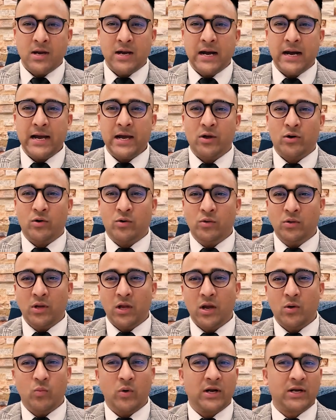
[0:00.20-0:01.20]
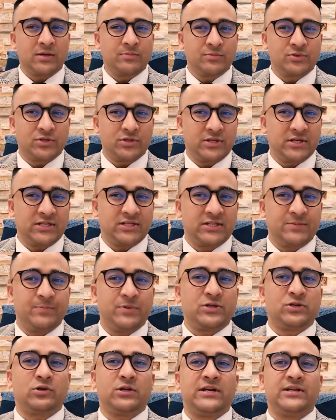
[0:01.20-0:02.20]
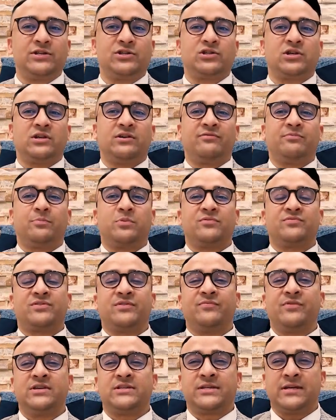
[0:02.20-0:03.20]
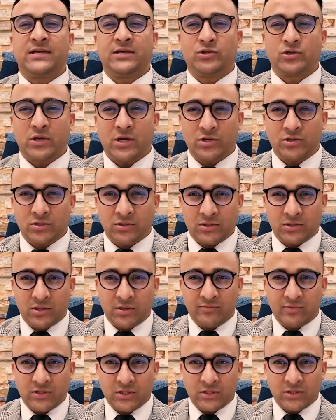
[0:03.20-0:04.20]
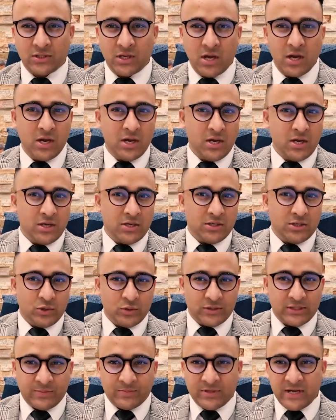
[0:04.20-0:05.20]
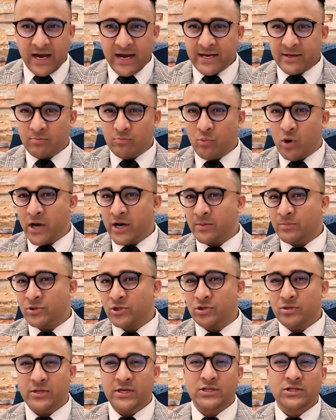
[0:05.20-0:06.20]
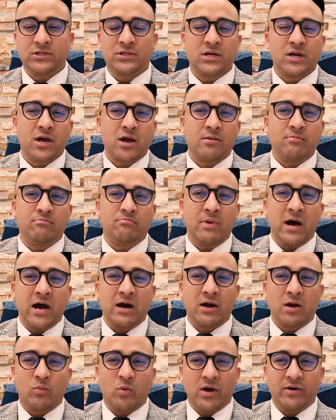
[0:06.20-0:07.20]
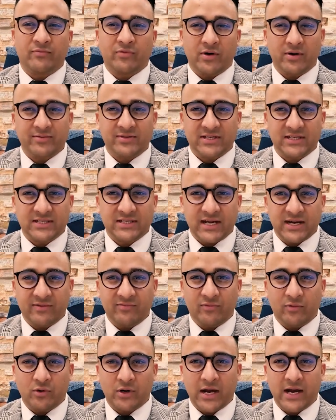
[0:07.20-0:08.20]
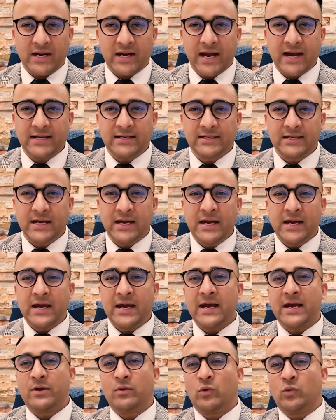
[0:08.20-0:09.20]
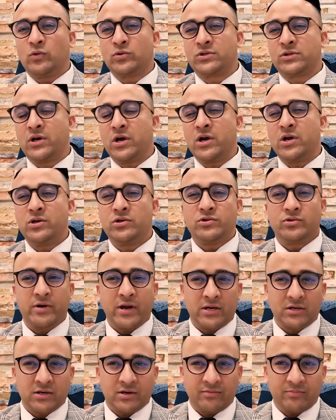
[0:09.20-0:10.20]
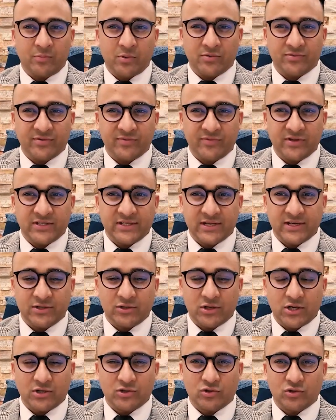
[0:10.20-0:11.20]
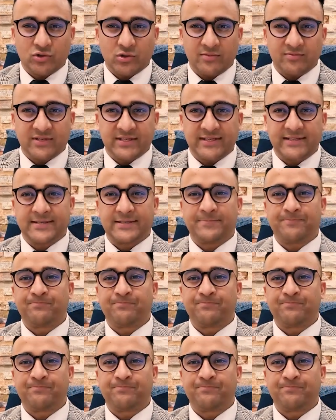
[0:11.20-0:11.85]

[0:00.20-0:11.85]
Hi all, welcome to this special edition of Professor Visa and Education Services News Update. My name is Nish, Mara 1568498, and also Director of Professor Visa and Education Services.